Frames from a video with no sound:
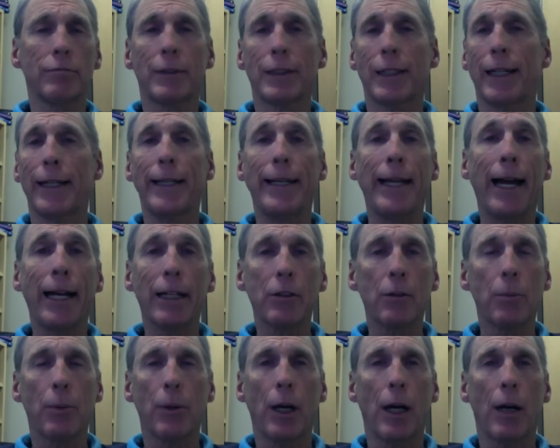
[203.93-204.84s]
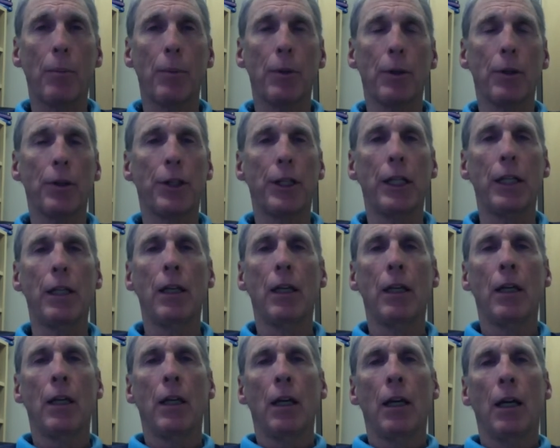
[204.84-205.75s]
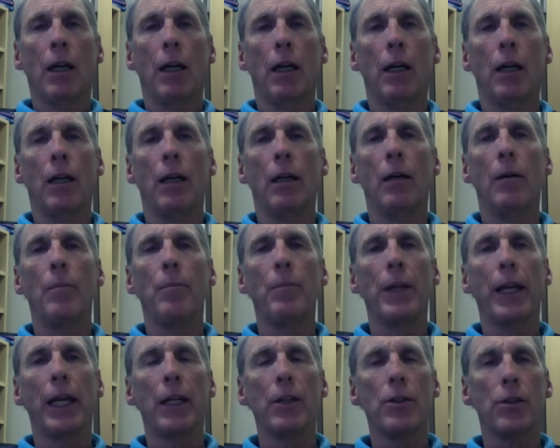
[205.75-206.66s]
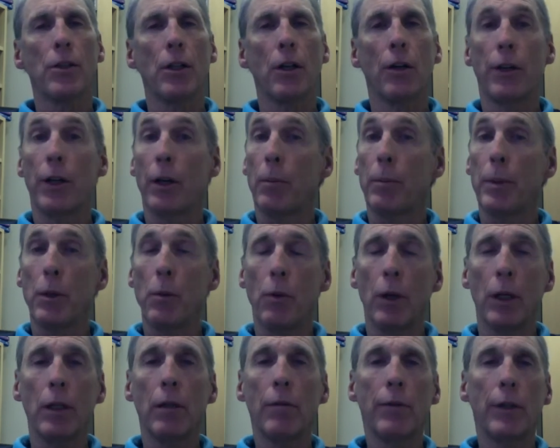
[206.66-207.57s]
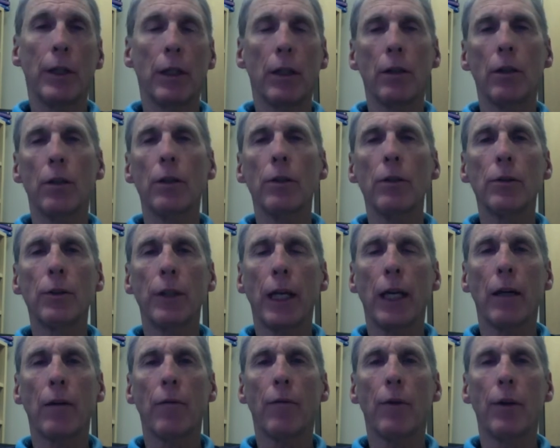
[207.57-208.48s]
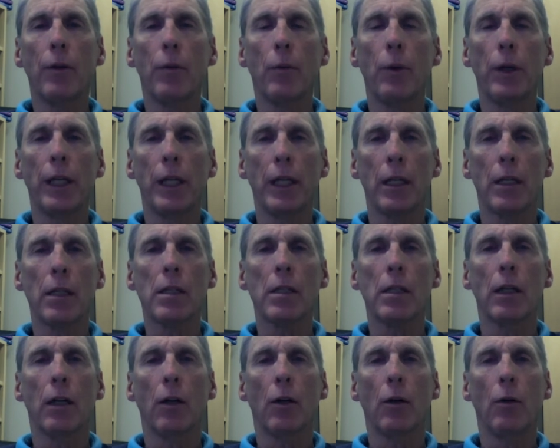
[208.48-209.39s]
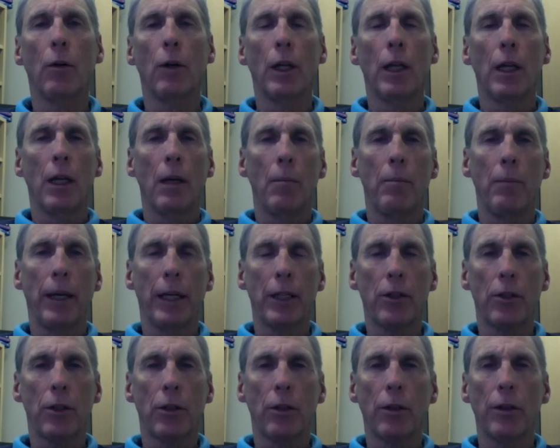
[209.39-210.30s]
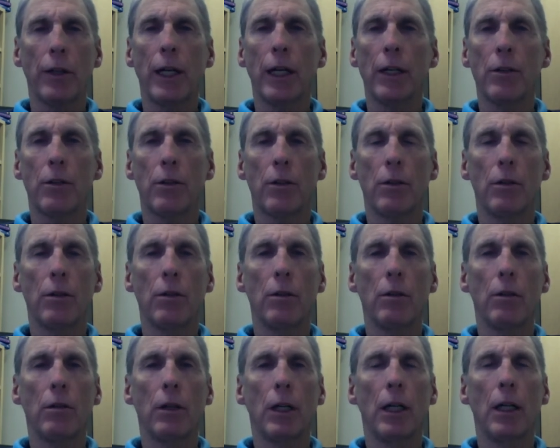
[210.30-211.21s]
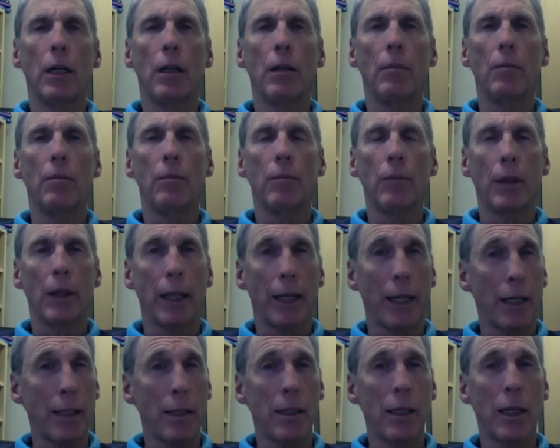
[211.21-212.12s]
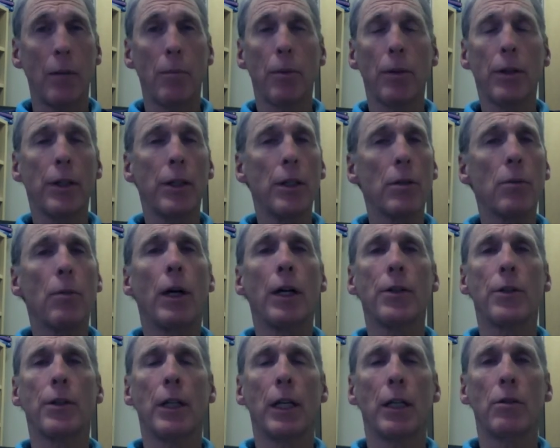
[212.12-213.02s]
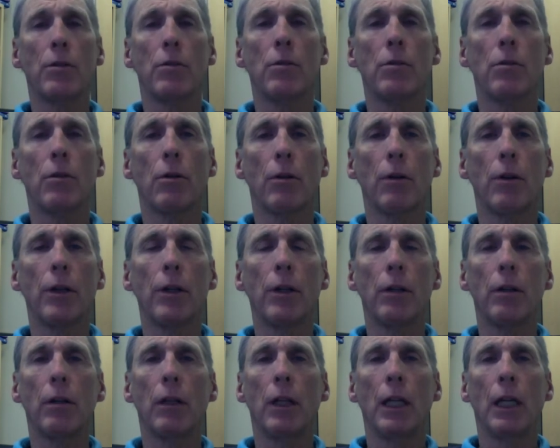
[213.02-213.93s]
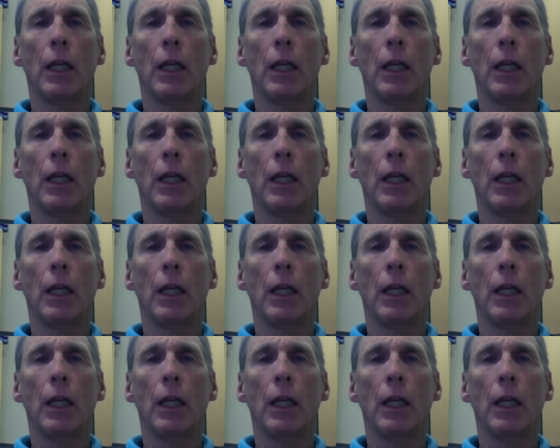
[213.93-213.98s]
connect properly. And so there'll be one of those every week. So make sure that you, like I say, please watch that tutorial